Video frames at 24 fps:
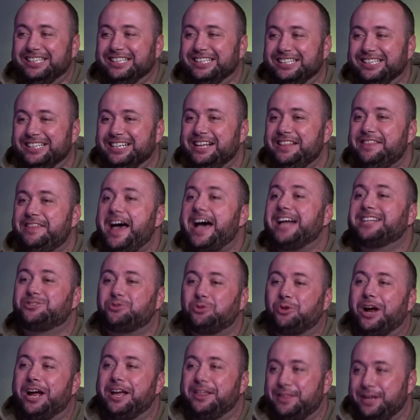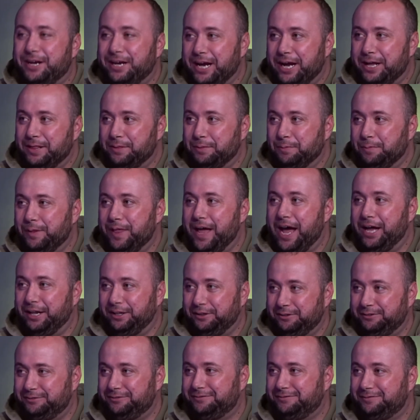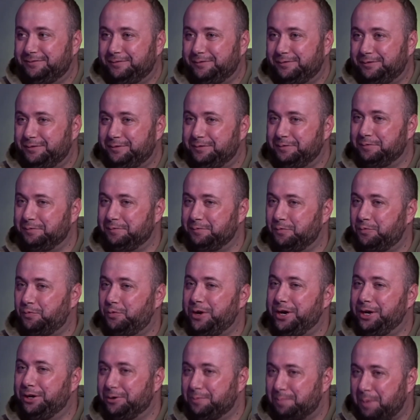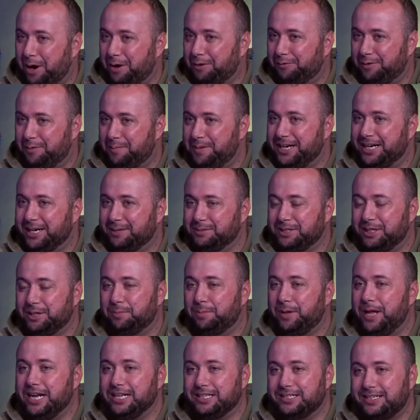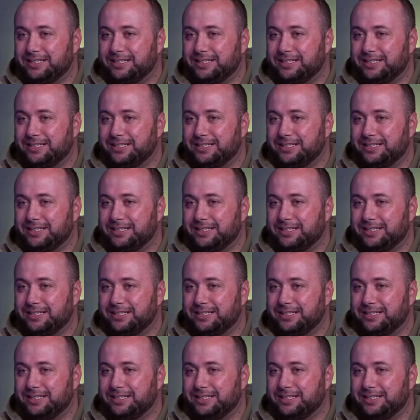Yeah. That's where I think that weird part for me comes into play.